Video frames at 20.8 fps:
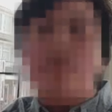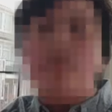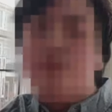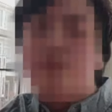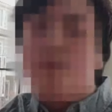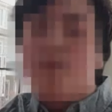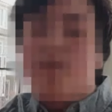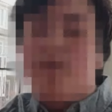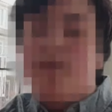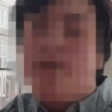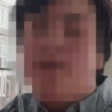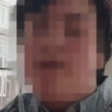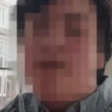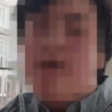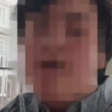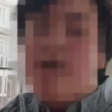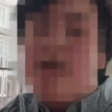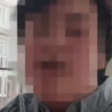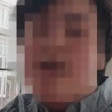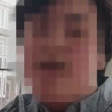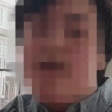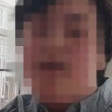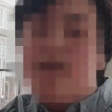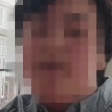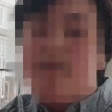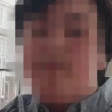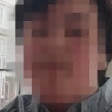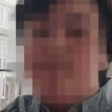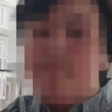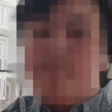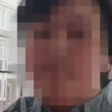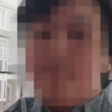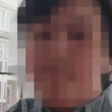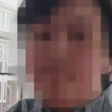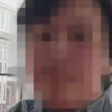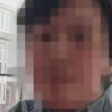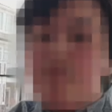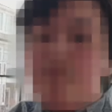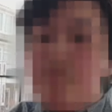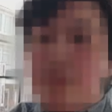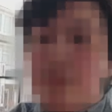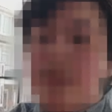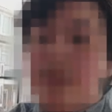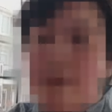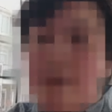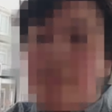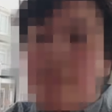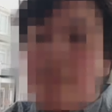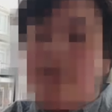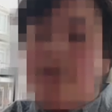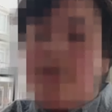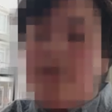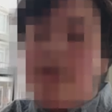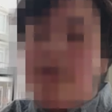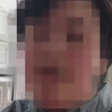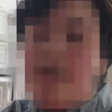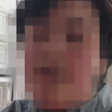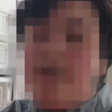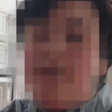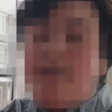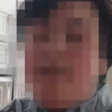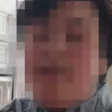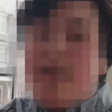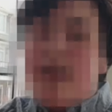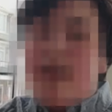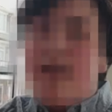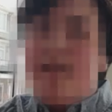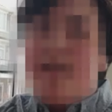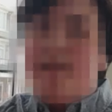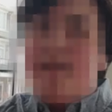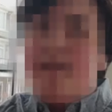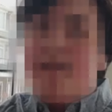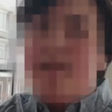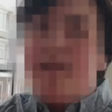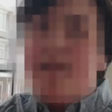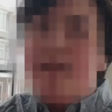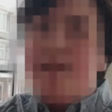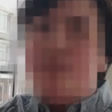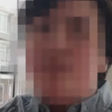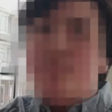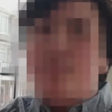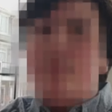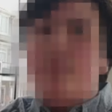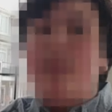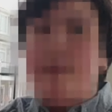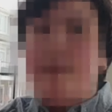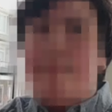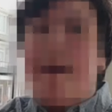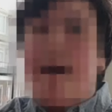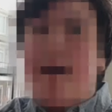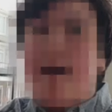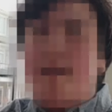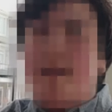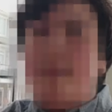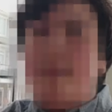your door uh, through the network. Um, and it's really bad